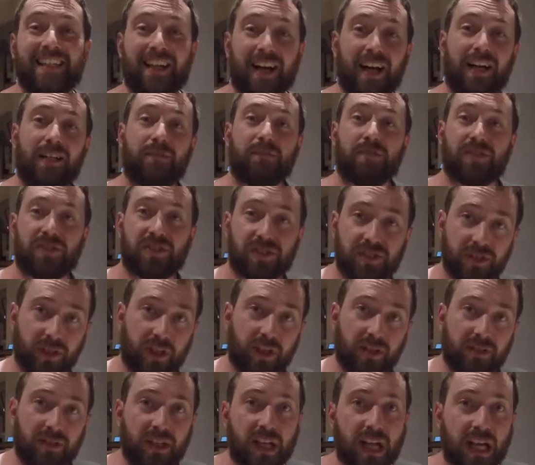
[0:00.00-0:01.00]
I'm
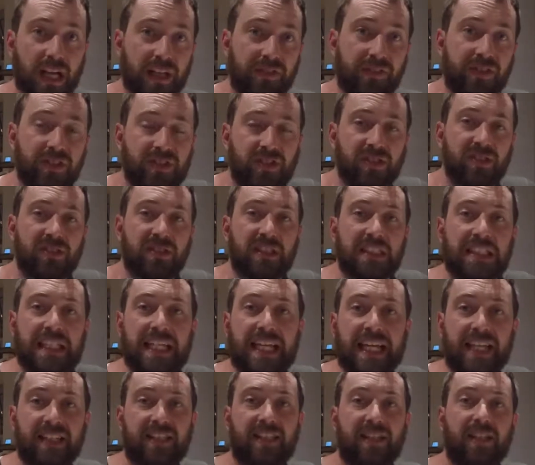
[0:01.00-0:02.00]
Scott, and this is the
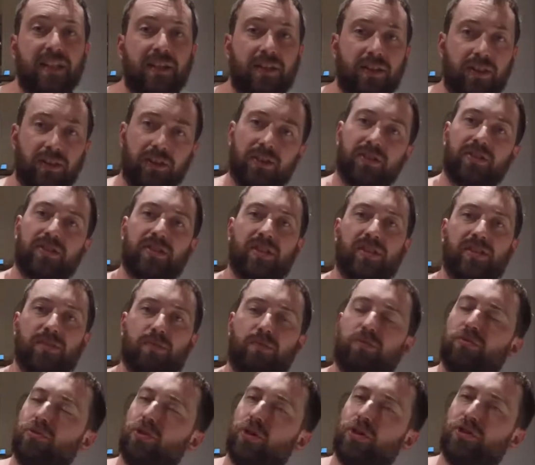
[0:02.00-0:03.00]
80 Thursdays
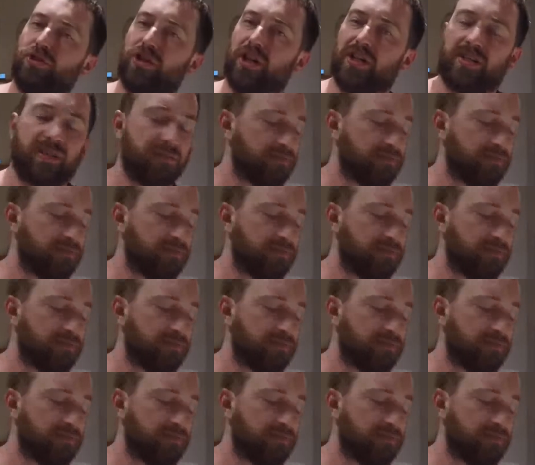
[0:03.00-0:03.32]
Project.